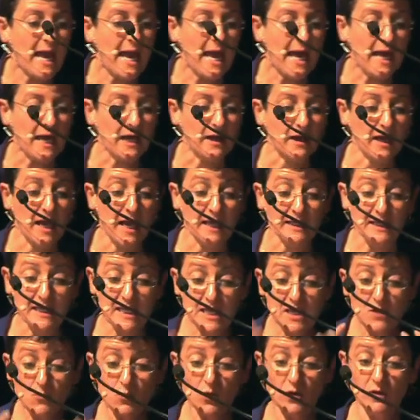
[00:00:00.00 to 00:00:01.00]
and
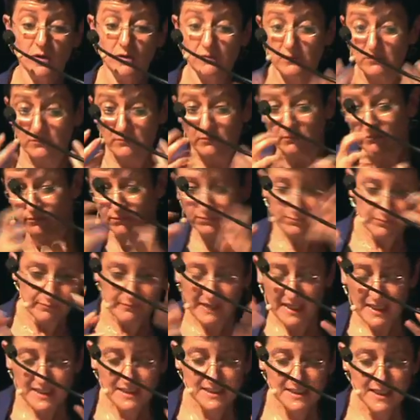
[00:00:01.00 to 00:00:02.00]
he will
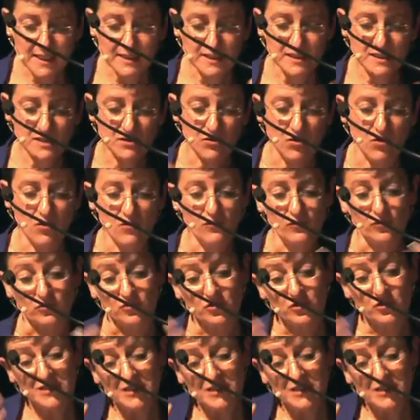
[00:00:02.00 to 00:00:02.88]
make sense of or